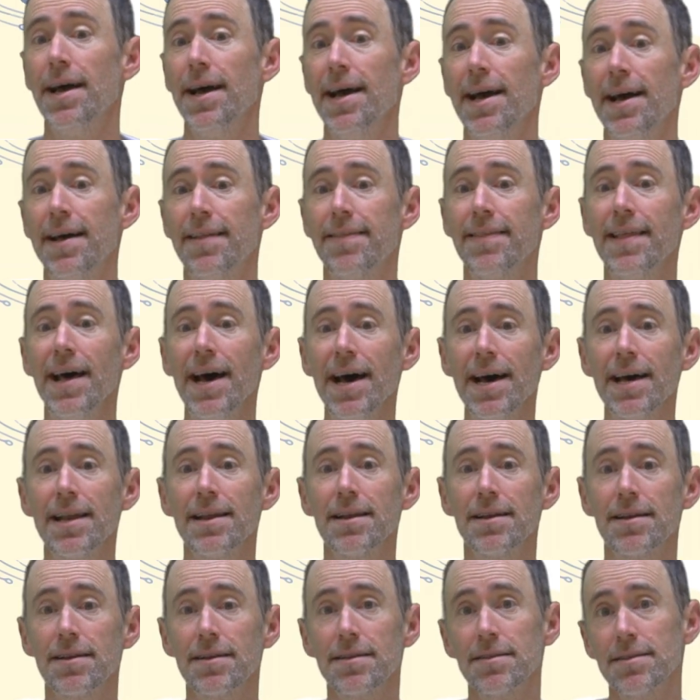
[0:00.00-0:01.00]
And that,
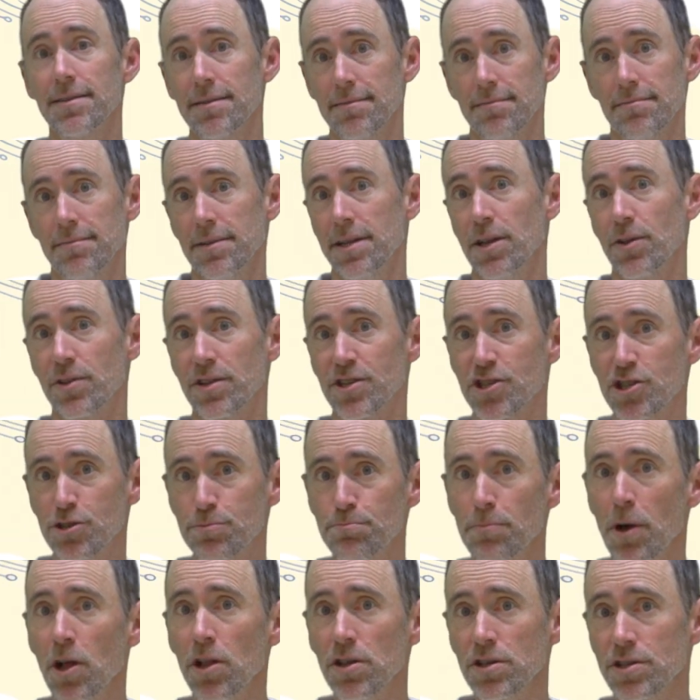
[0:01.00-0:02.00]
the
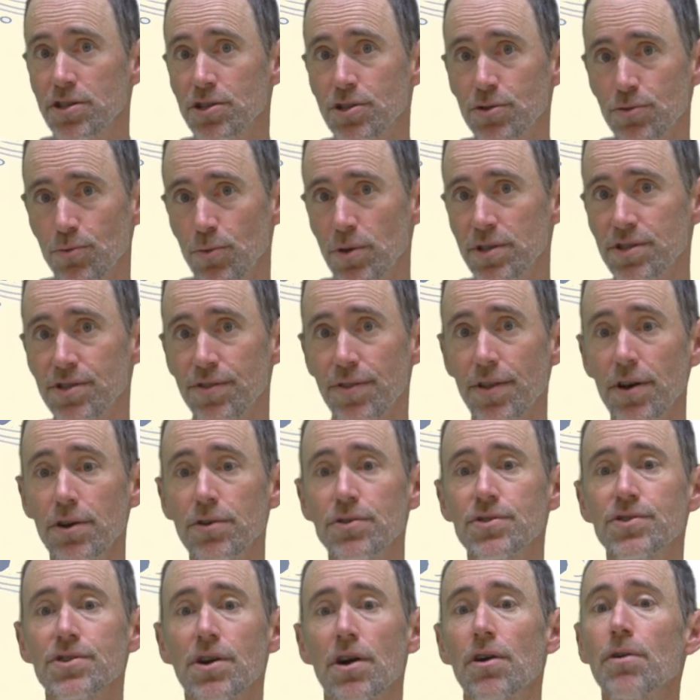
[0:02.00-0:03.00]
smallest ones of
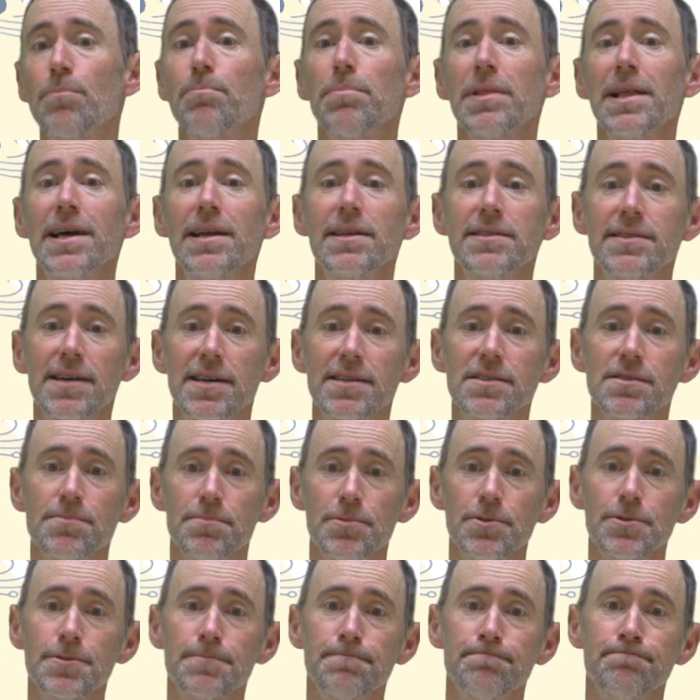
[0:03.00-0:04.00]
those are
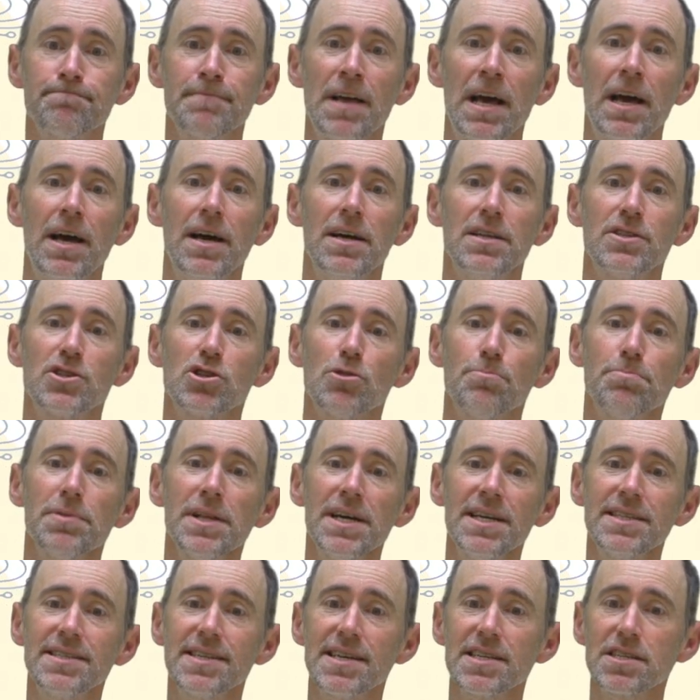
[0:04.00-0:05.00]
planetesimals. So
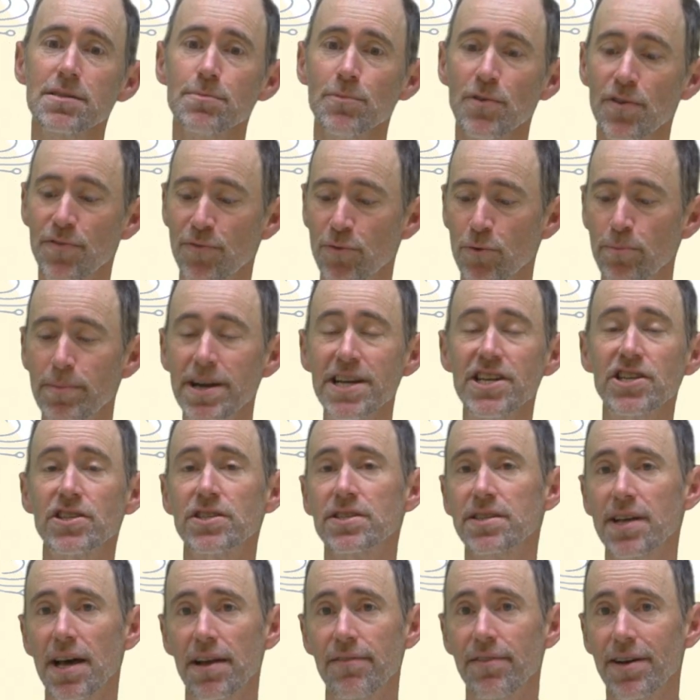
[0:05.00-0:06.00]
planetesimal formation
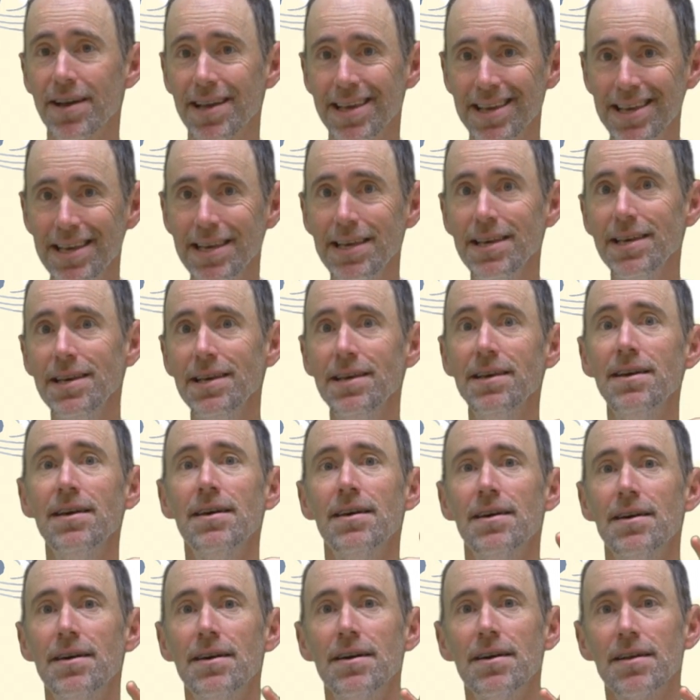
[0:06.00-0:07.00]
is kind of a key
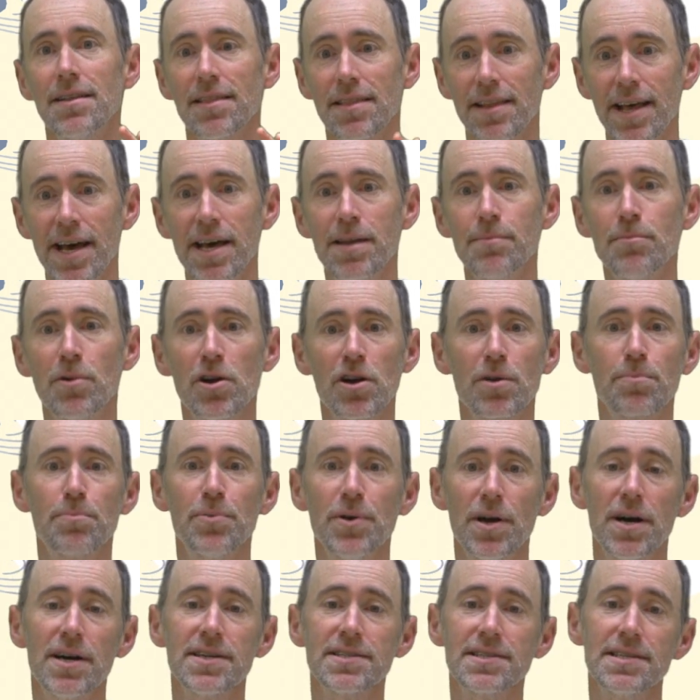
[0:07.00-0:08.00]
landmark
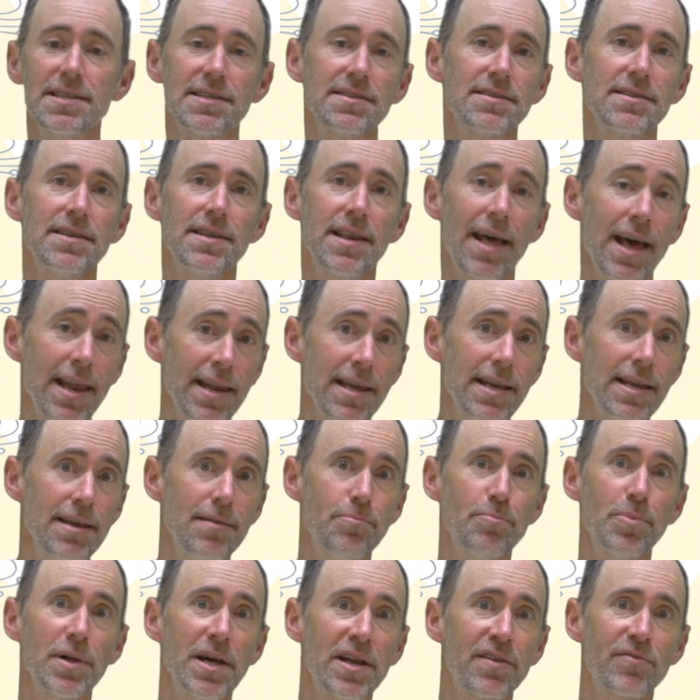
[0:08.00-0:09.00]
process in any
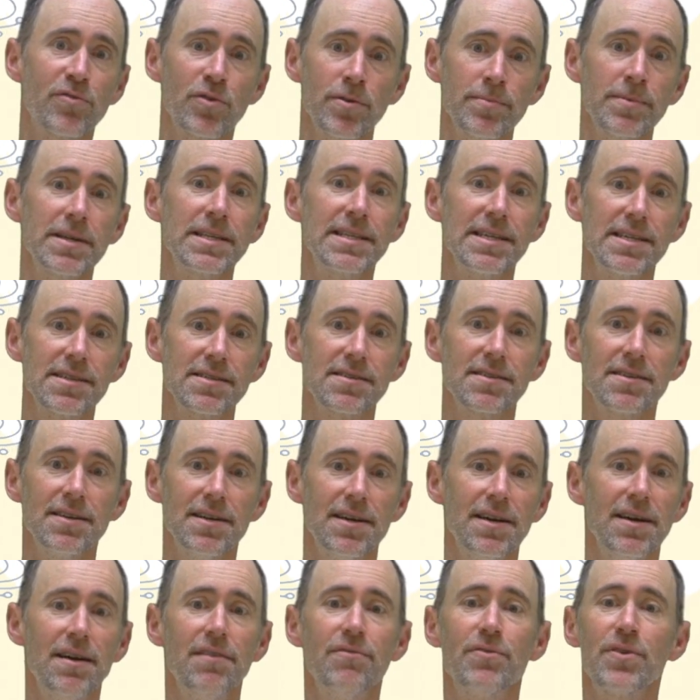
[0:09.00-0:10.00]
planet-forming disk.
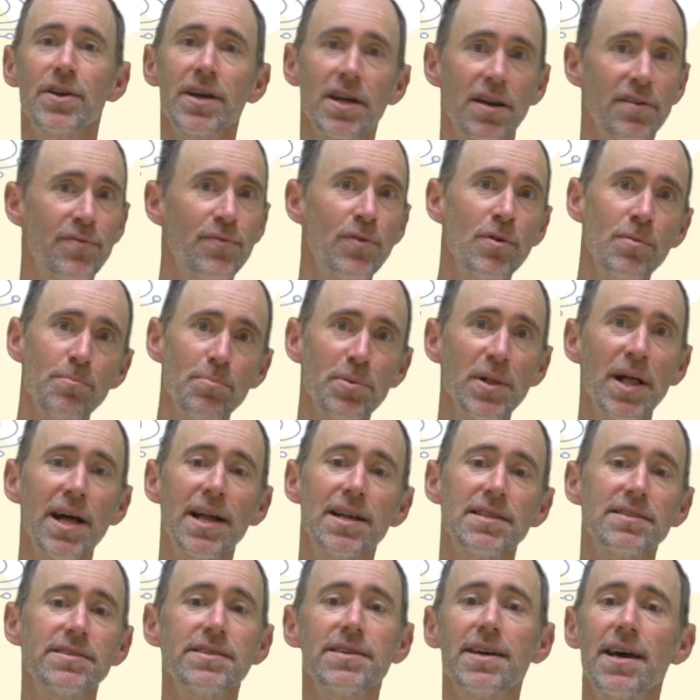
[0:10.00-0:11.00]
If you're going to form
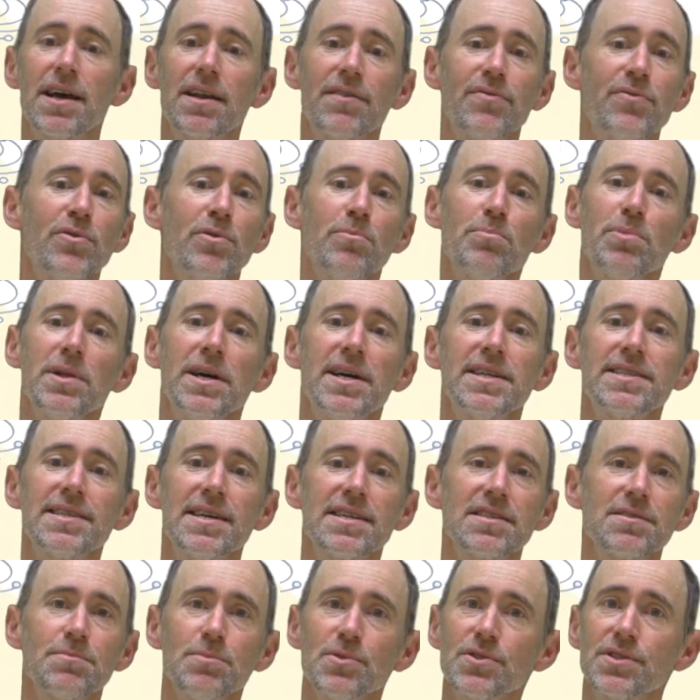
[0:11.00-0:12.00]
planets, you got to form
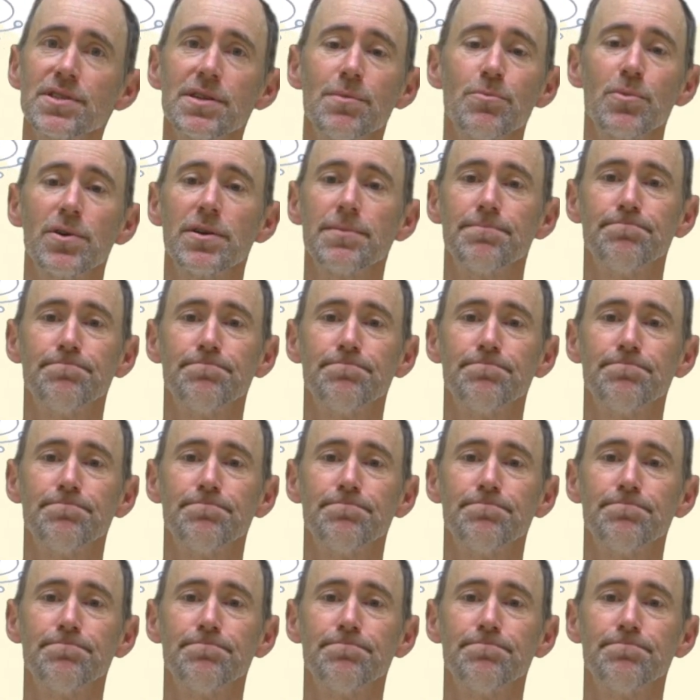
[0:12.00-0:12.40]
planetesimals somewhere.